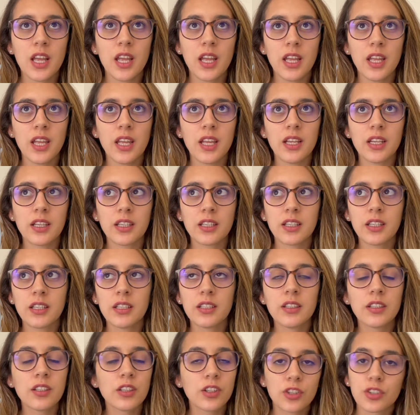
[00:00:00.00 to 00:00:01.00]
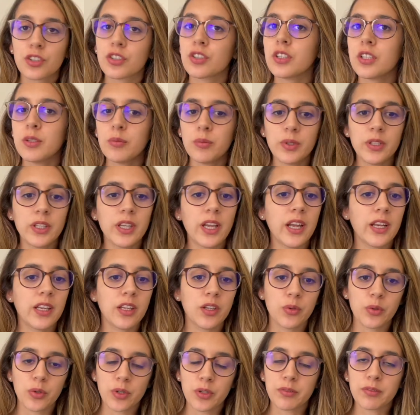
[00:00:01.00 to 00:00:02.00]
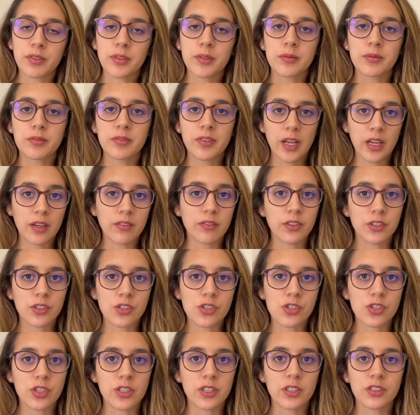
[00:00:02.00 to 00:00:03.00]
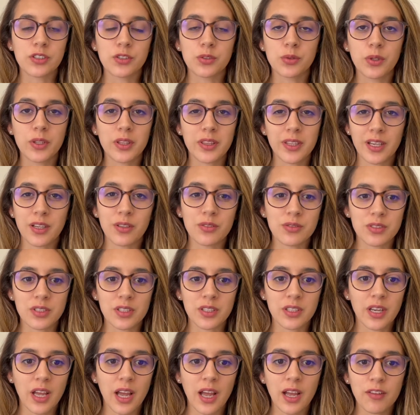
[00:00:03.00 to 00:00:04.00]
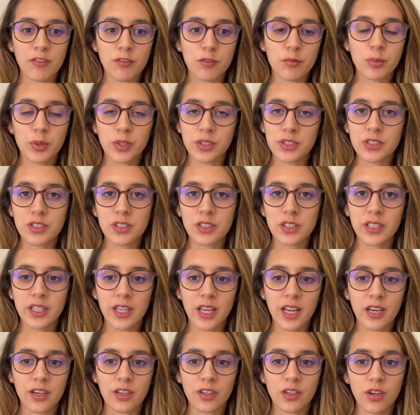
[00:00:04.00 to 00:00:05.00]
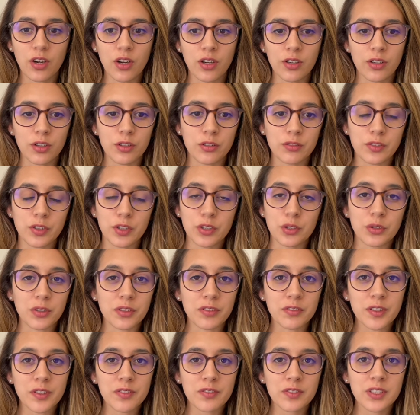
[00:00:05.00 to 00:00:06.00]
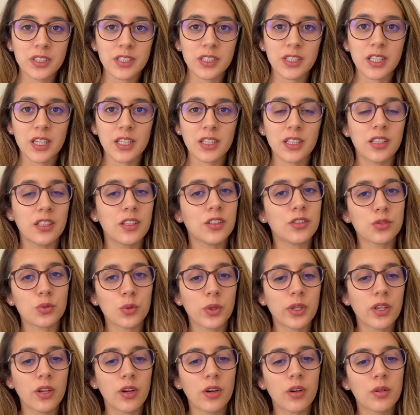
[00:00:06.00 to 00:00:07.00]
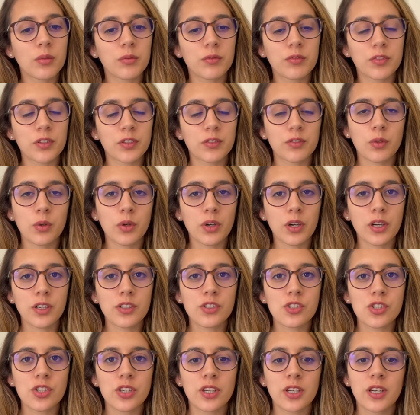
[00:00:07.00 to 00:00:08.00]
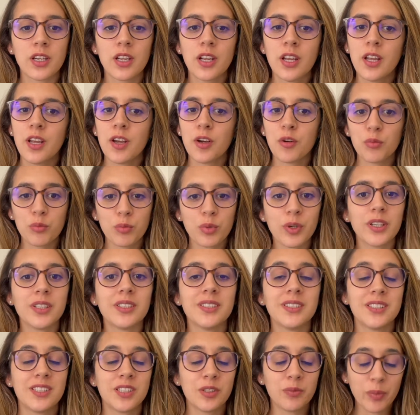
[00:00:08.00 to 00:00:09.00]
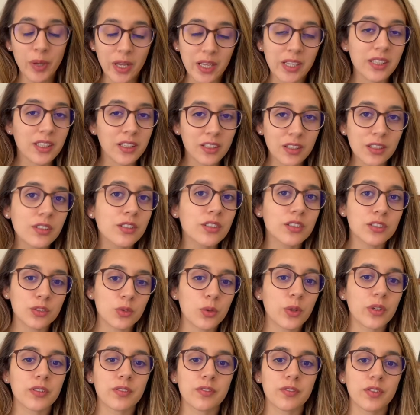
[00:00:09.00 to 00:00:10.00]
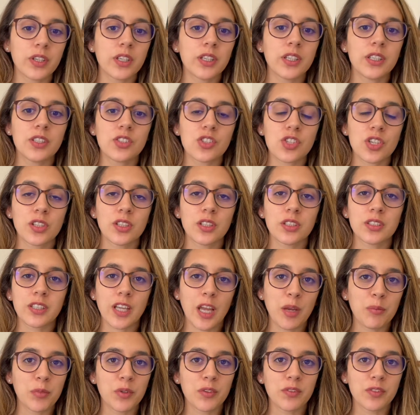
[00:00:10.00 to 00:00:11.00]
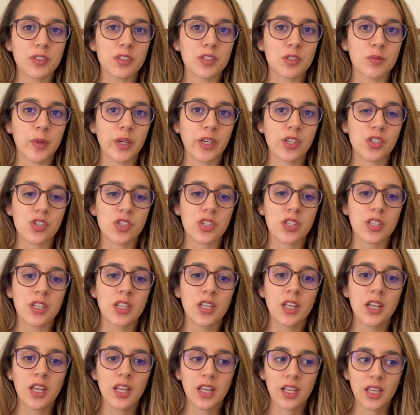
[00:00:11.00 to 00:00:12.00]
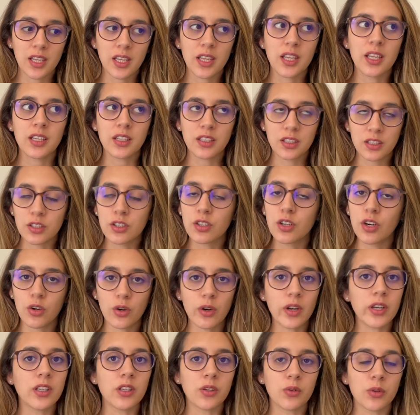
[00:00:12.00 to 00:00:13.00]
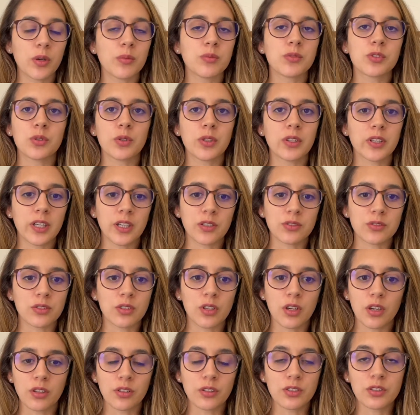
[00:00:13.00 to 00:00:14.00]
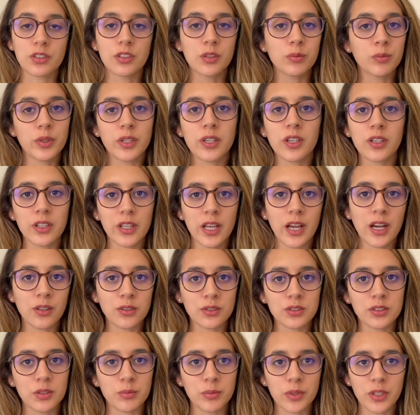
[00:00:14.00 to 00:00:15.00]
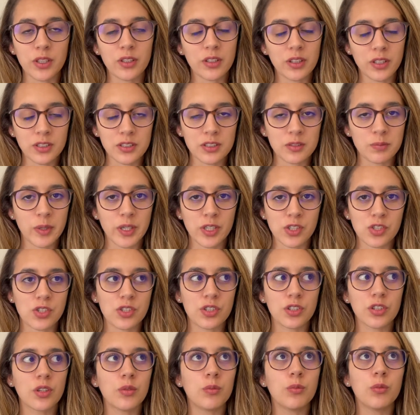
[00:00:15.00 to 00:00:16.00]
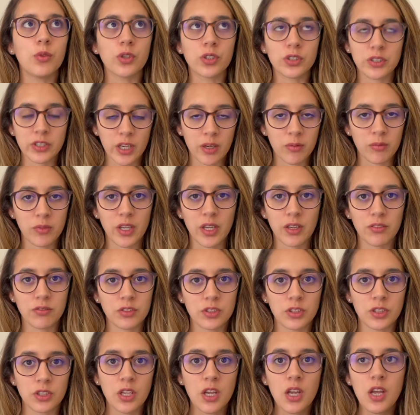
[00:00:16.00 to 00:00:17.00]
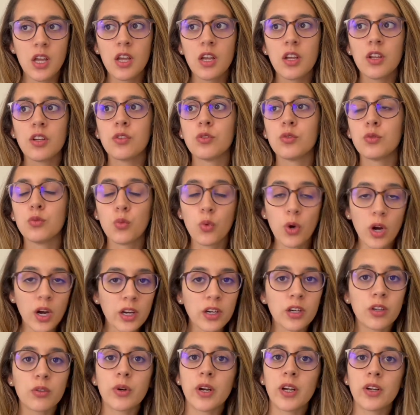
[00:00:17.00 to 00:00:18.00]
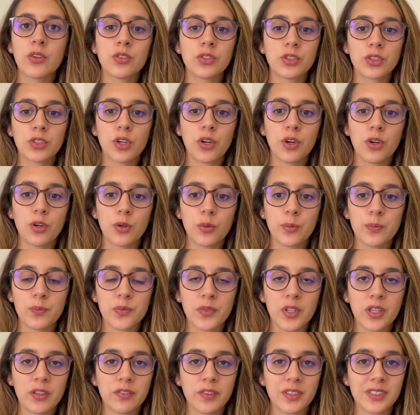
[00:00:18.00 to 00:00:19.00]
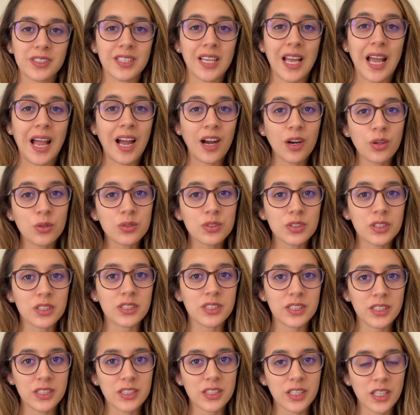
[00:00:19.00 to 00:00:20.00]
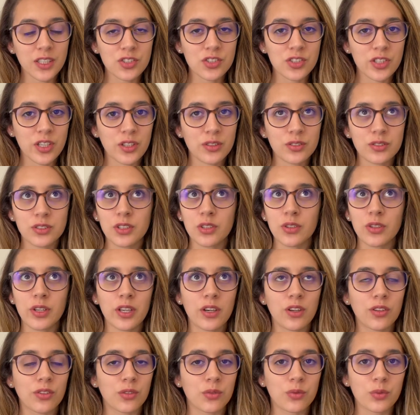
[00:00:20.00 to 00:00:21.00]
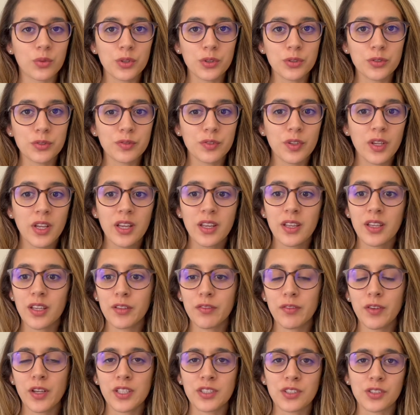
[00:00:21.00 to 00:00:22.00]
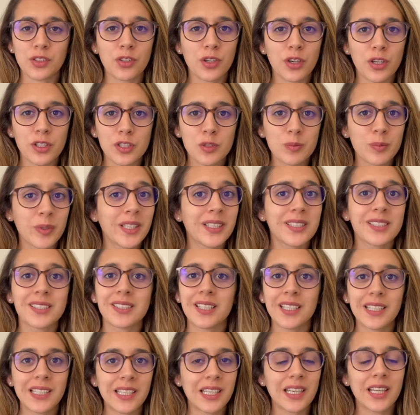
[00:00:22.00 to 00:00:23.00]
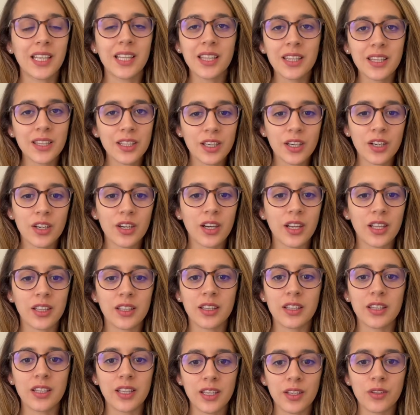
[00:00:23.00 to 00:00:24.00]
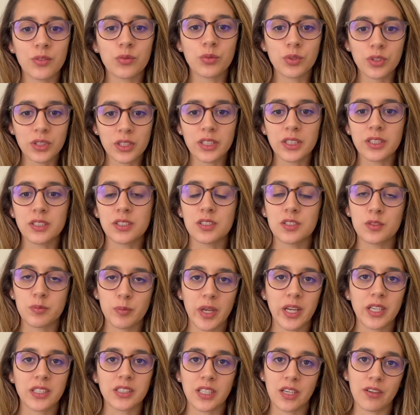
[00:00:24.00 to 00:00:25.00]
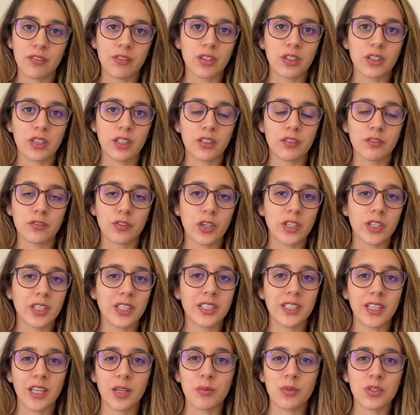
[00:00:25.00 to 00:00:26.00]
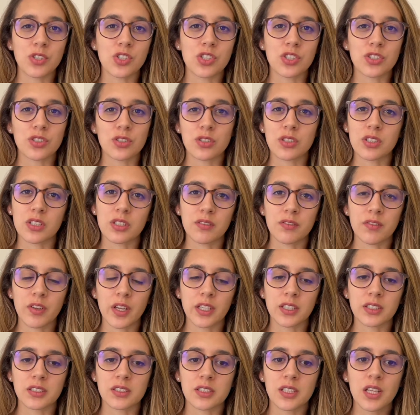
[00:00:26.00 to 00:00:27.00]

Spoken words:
It can literally be anywhere from $500 to $1,000. I've personally had a condo for $350 and then a twin home for $400. But depending on the square footage and the type of inspection, it can go anywhere up to $1,000. The bigger the house, the bigger the inspection, the more time they have to walk around your home. If it's a house, a detached house, they'll get on the roof. If it has a crawl space, they get in there and they really inspect everything for any damages or defects.